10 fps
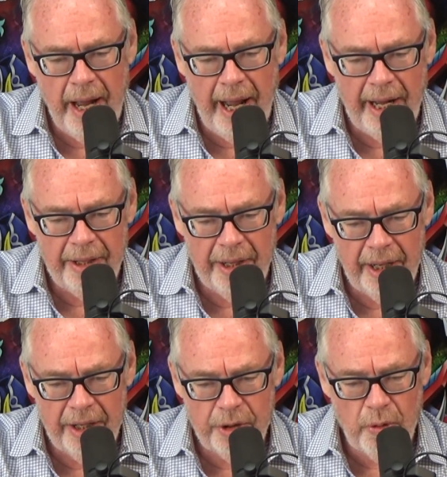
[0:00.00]
and
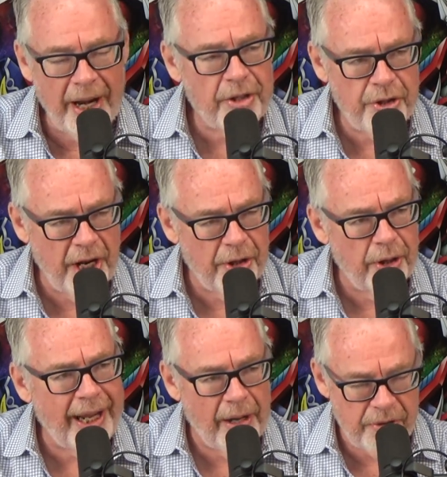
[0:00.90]

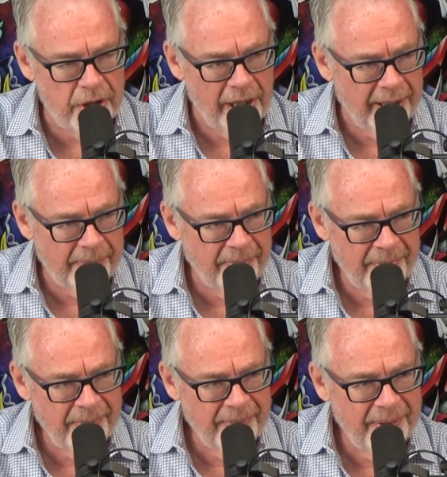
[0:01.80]
transgender counseling.
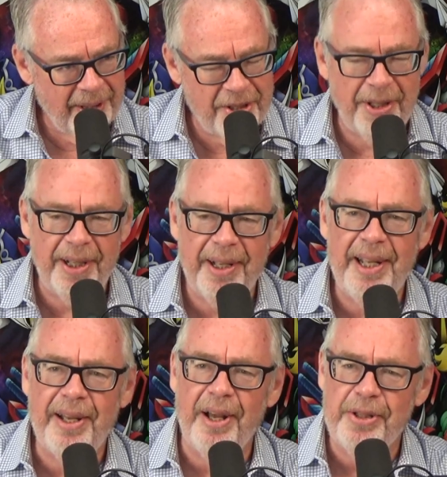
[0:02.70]
Okay. It's
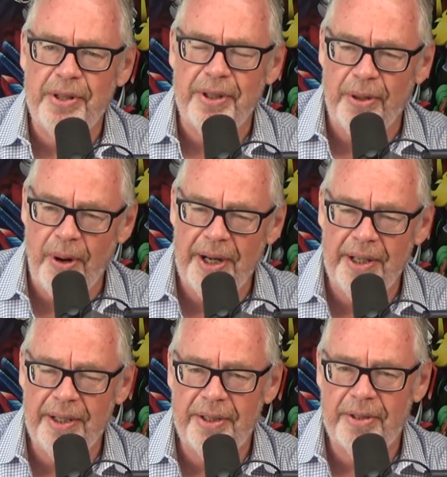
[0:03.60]
he calls it the
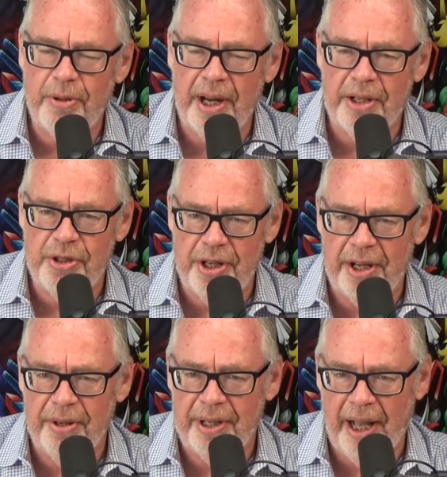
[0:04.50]
Greta
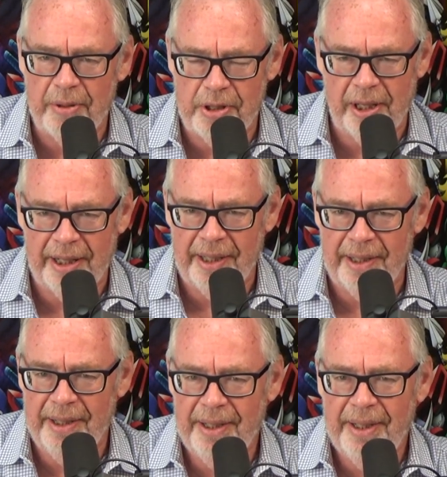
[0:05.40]
Transgender
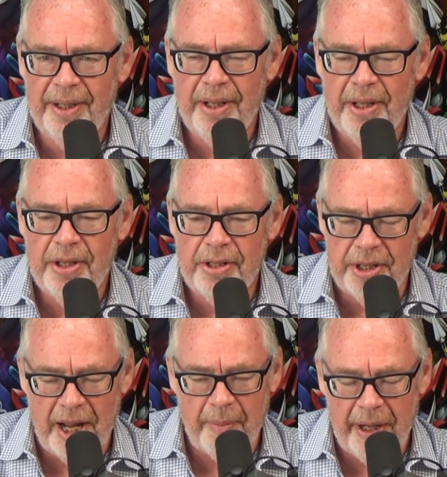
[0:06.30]
Counseling
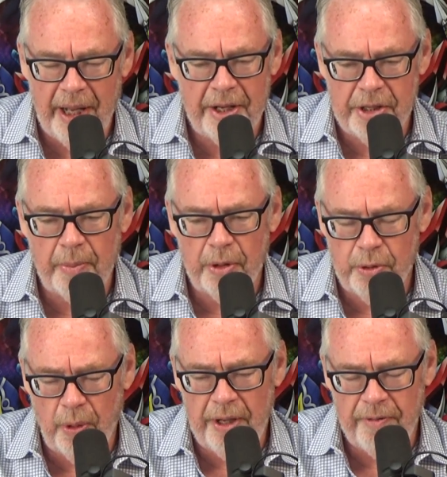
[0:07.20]
segment, and it's about
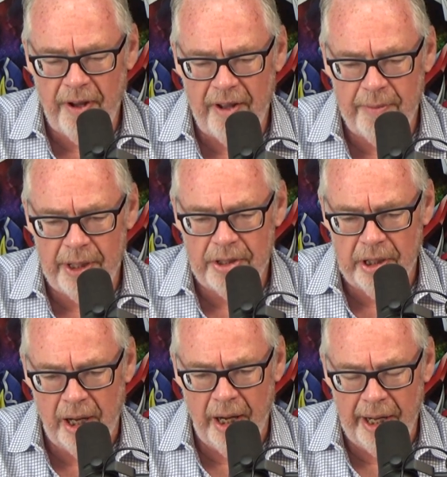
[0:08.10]
25 minutes
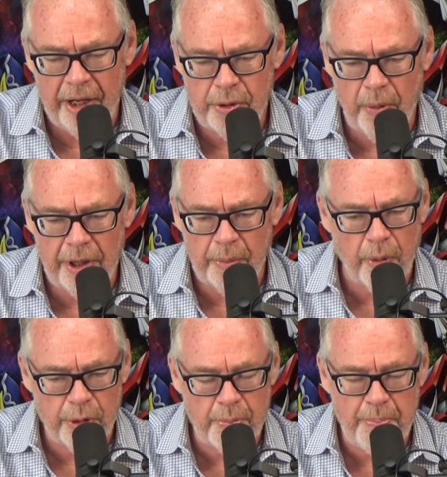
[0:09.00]
long, and it's one of the
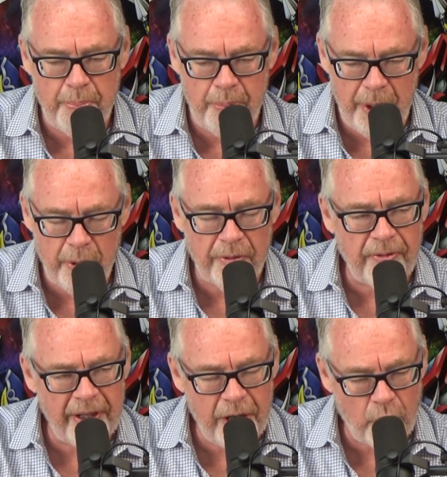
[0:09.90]
most
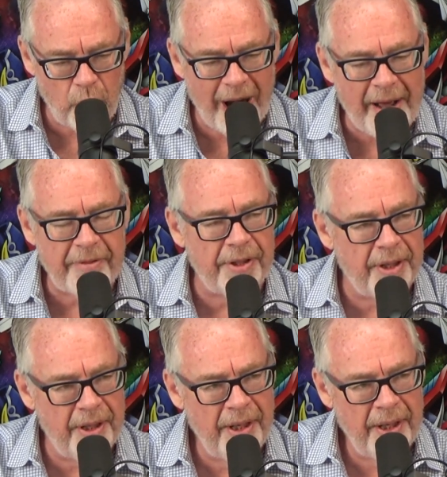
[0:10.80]
beautifully
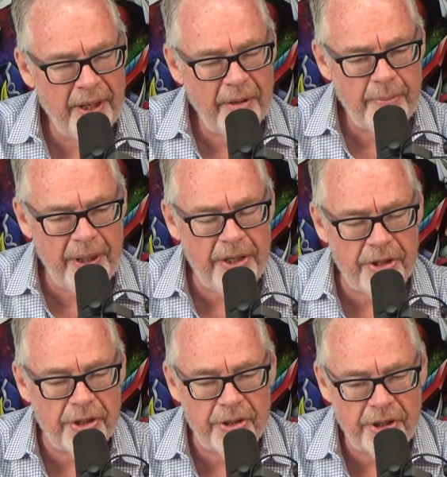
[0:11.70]
crafted
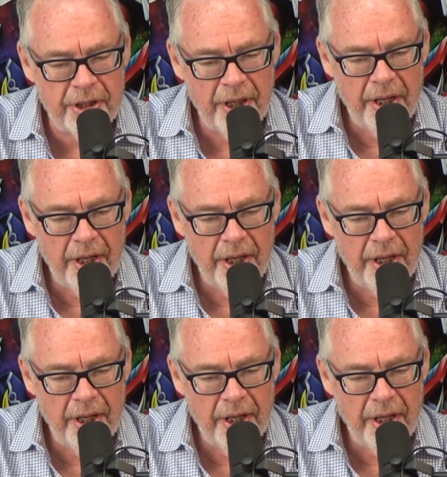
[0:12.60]
pieces